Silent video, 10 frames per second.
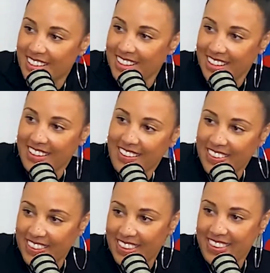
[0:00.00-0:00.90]
We
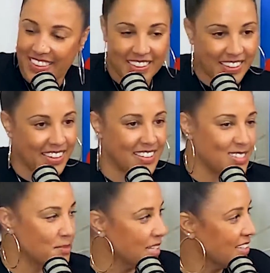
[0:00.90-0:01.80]
do. We're
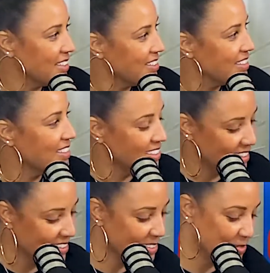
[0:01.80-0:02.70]
talking football. It's fine.
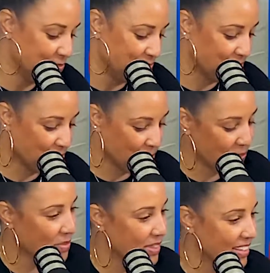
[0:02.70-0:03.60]
We're going to take it back to
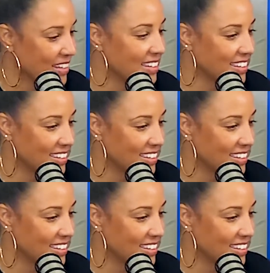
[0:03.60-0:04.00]
basketball.